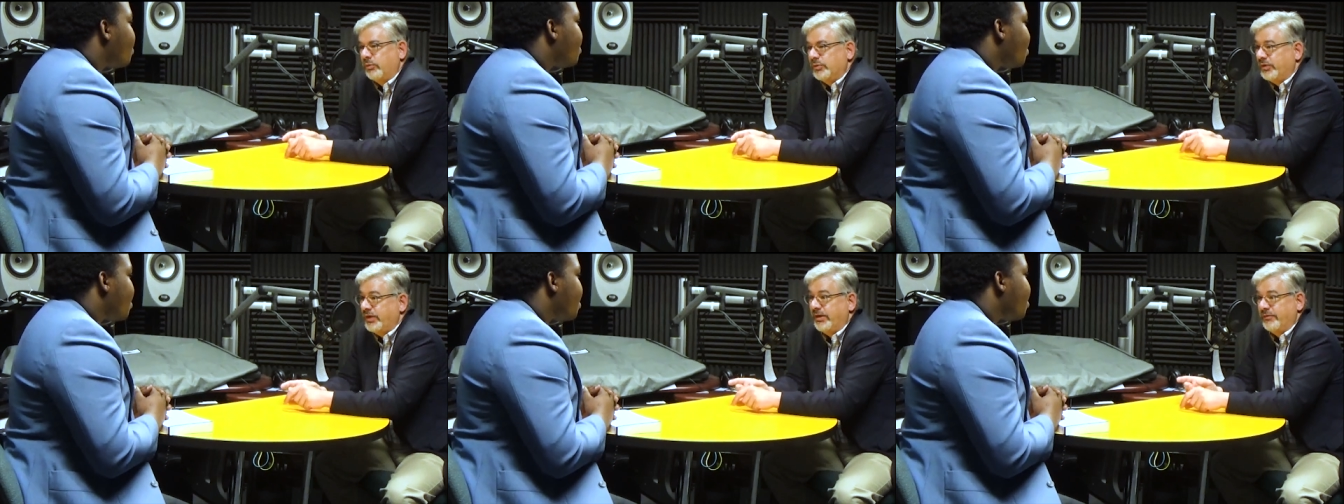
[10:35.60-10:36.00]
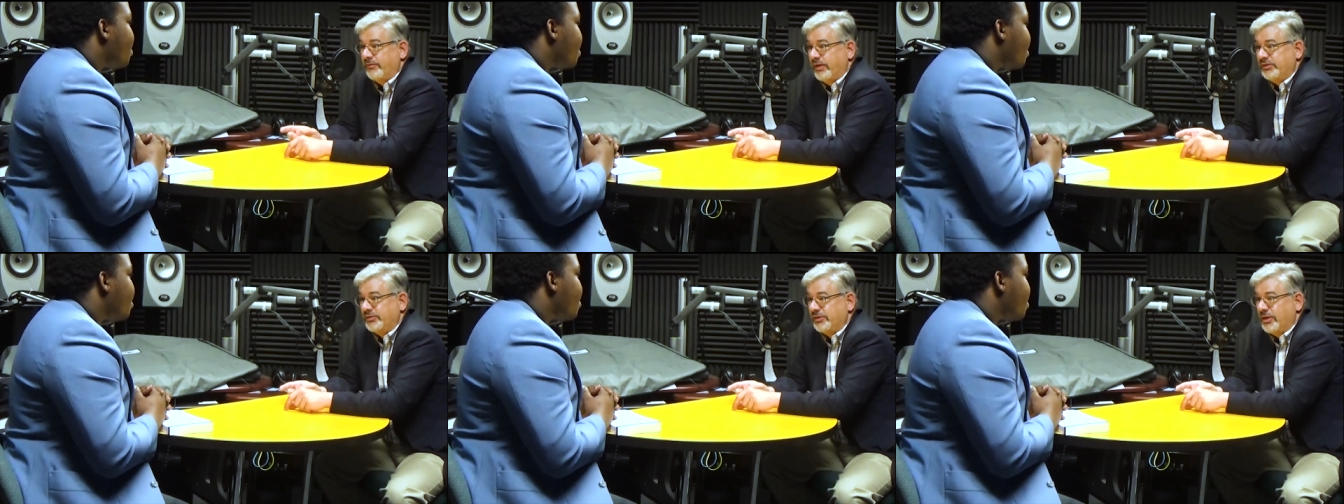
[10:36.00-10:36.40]
was the
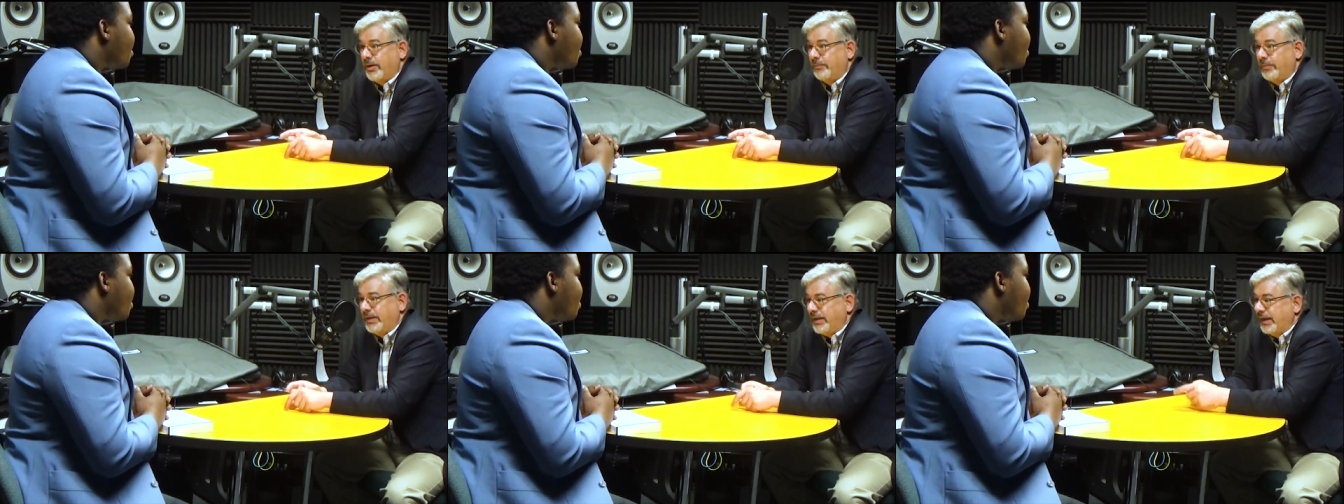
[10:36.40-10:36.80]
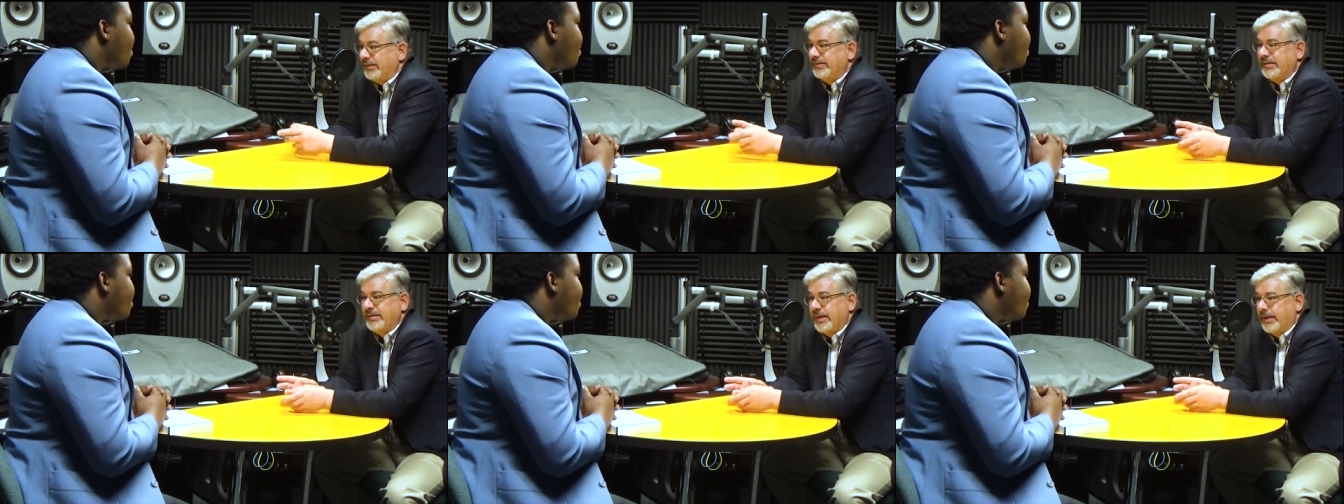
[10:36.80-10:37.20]
innovation company.
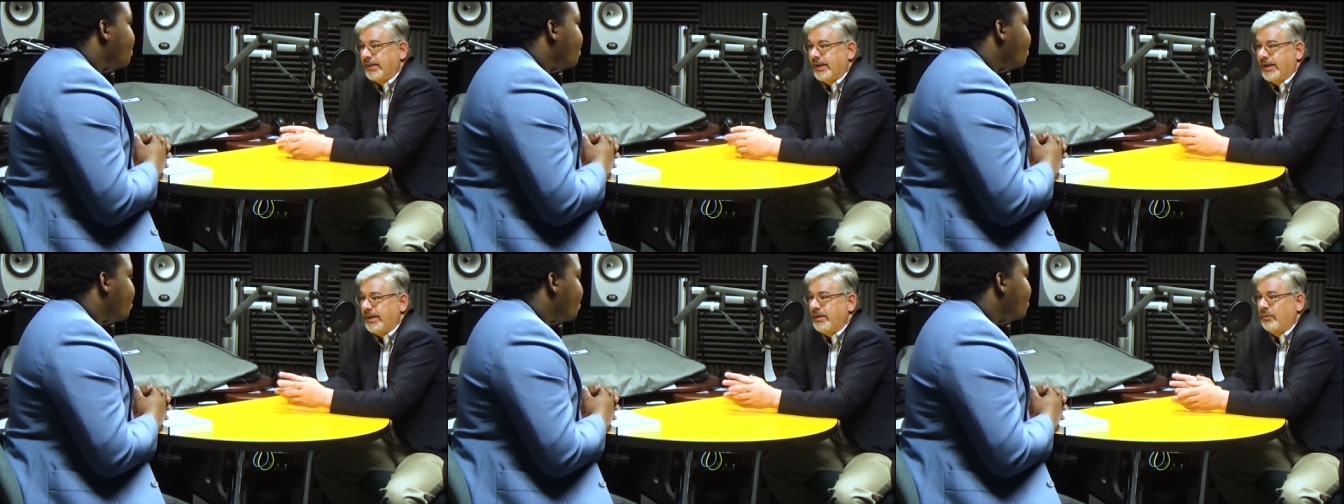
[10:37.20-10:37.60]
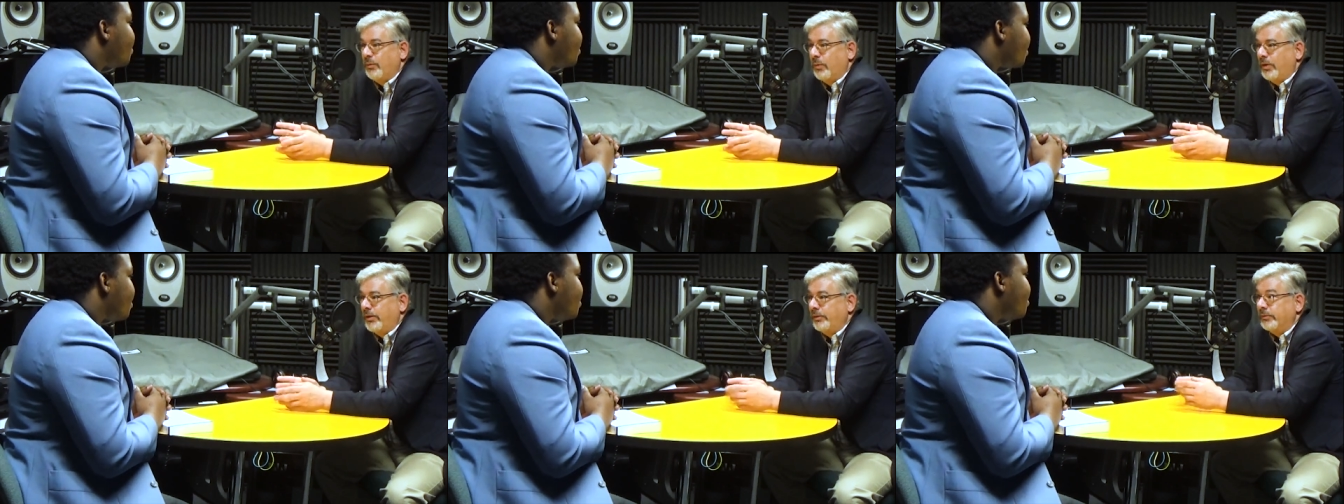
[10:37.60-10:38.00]

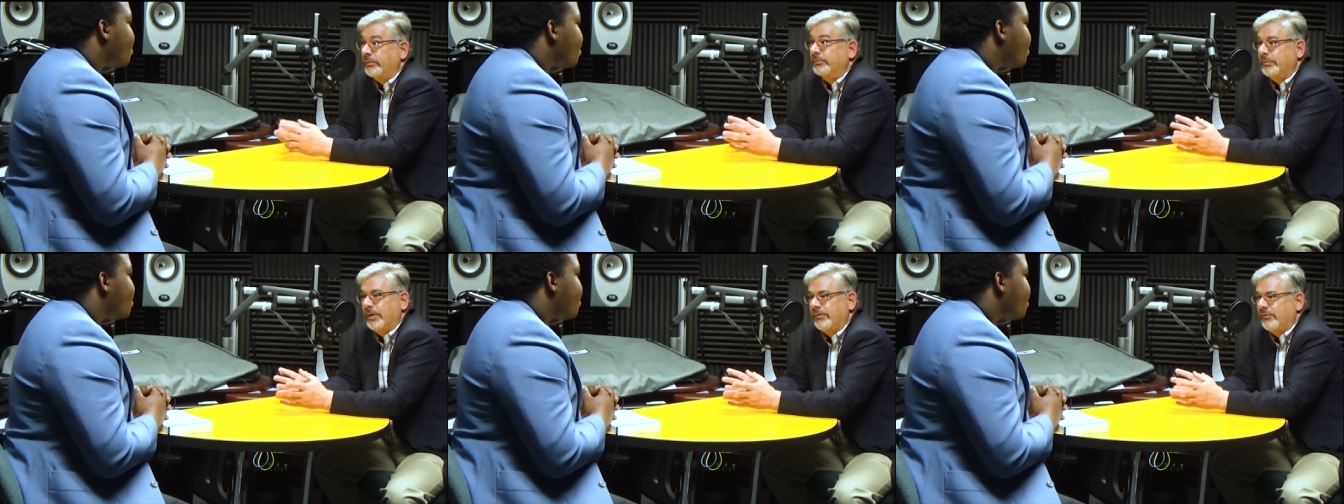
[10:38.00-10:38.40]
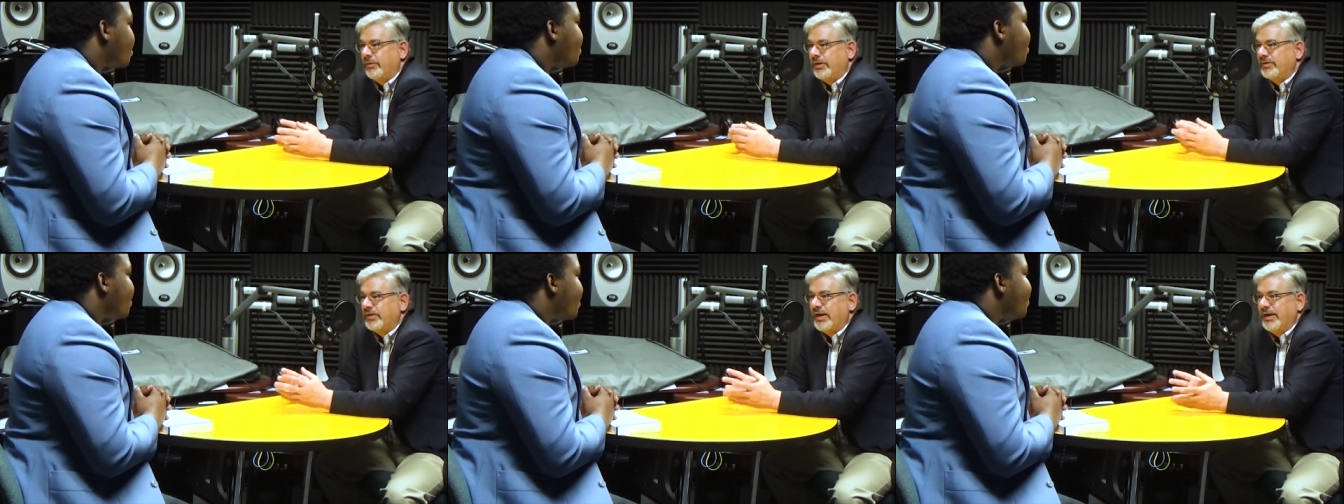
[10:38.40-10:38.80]
1981 or whatever
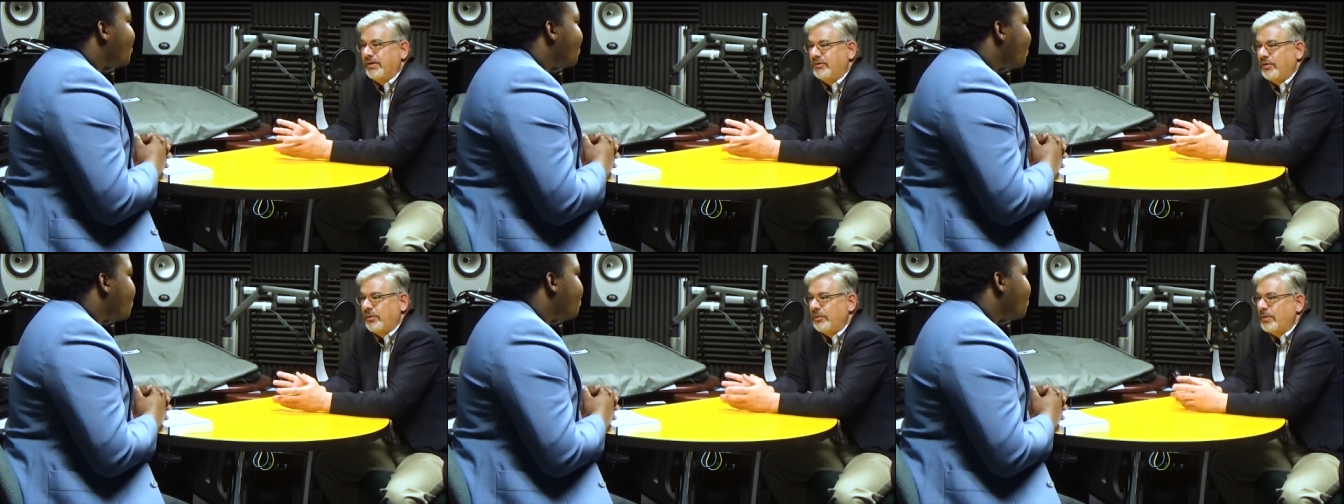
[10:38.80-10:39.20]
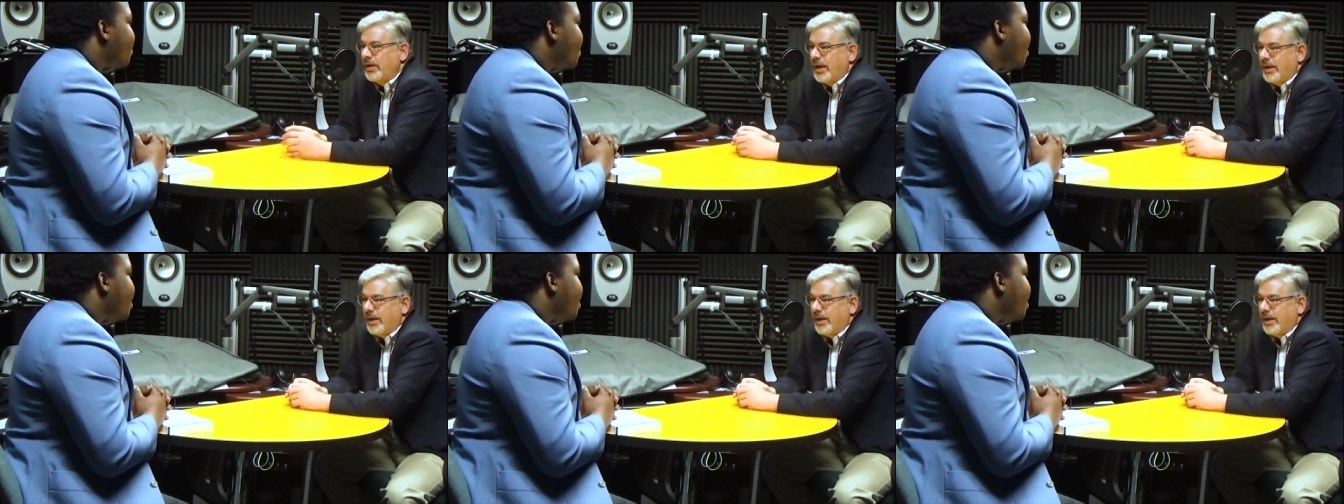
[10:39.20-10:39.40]
it is, 82.